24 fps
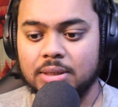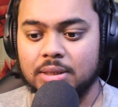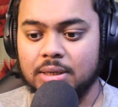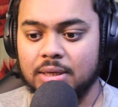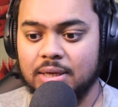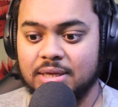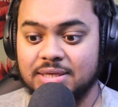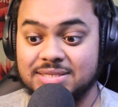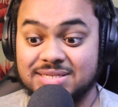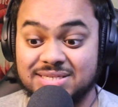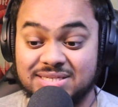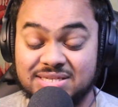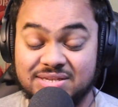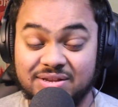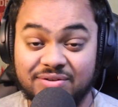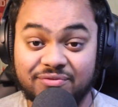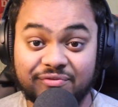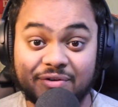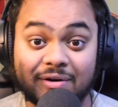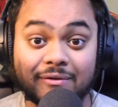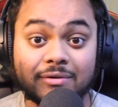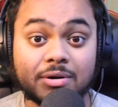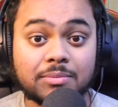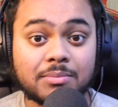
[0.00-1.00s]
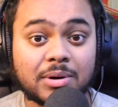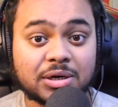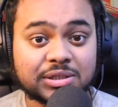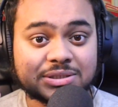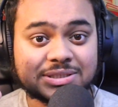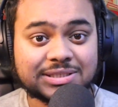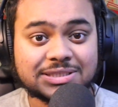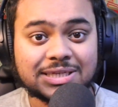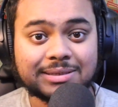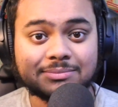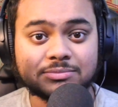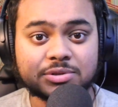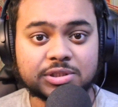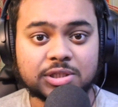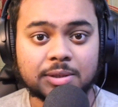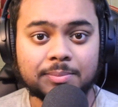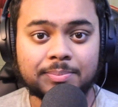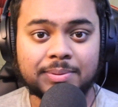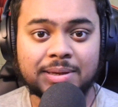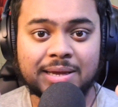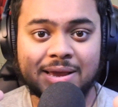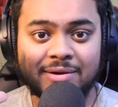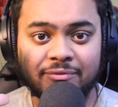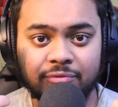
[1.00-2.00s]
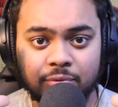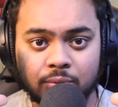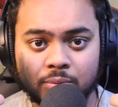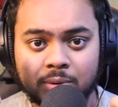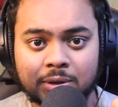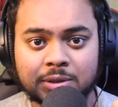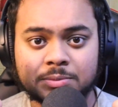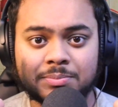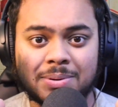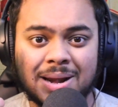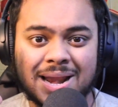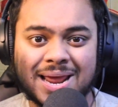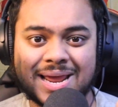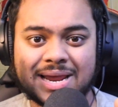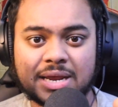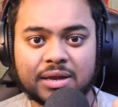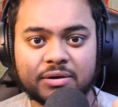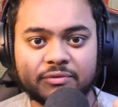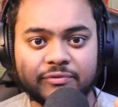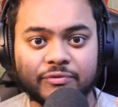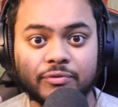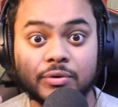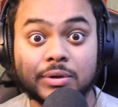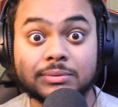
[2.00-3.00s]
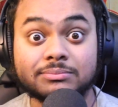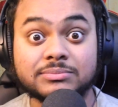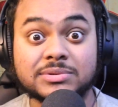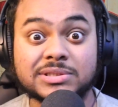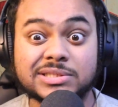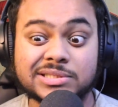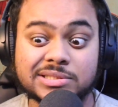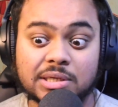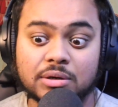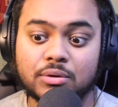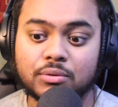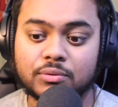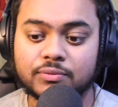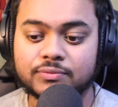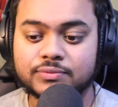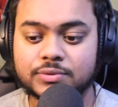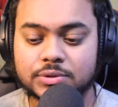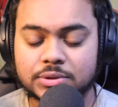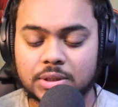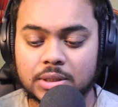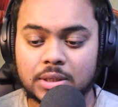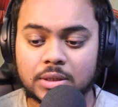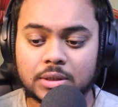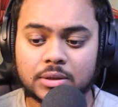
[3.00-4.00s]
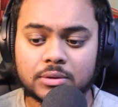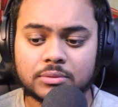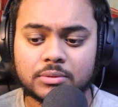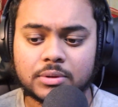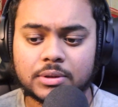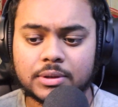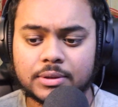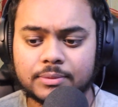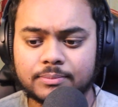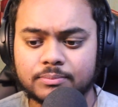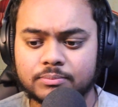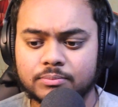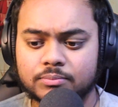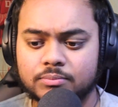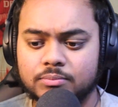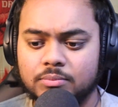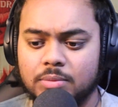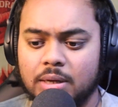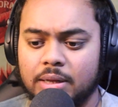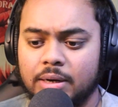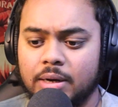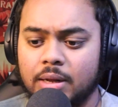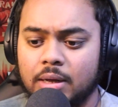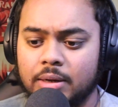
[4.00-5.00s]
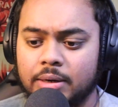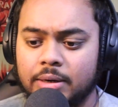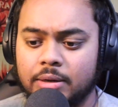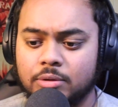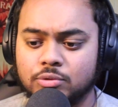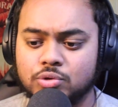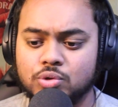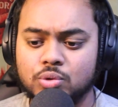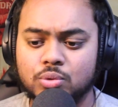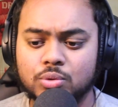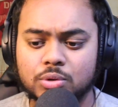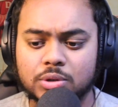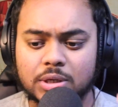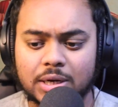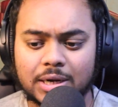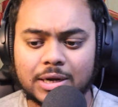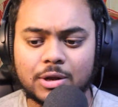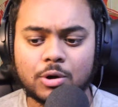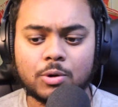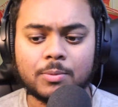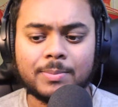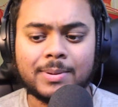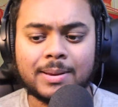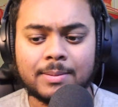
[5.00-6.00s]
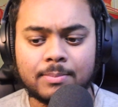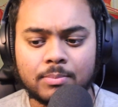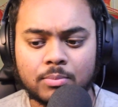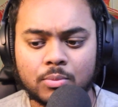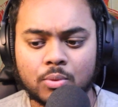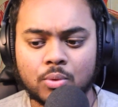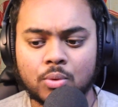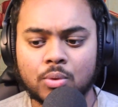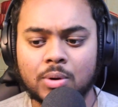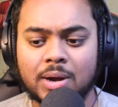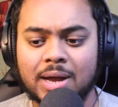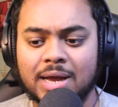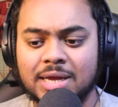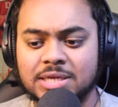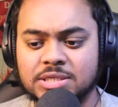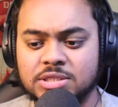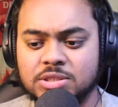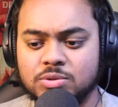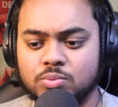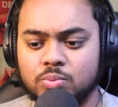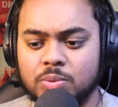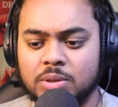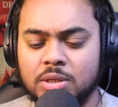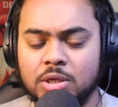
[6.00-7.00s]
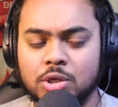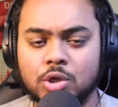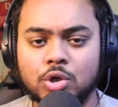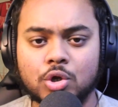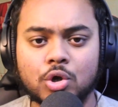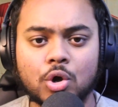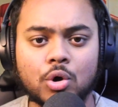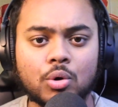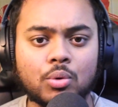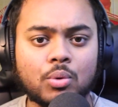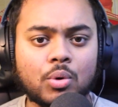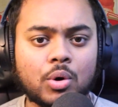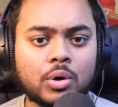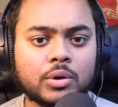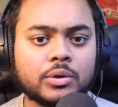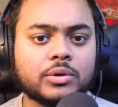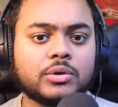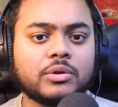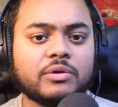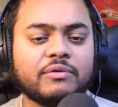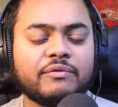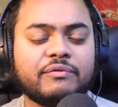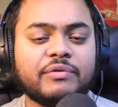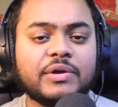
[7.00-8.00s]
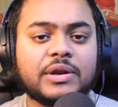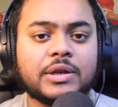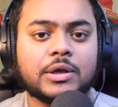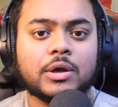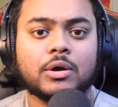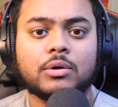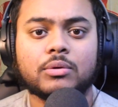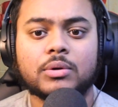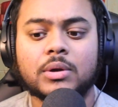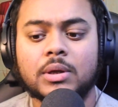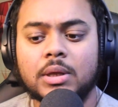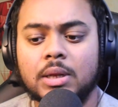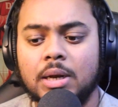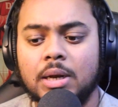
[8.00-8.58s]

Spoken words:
It very much seems to be everyone playing for themselves, and I'll talk a little bit more as we go on the video.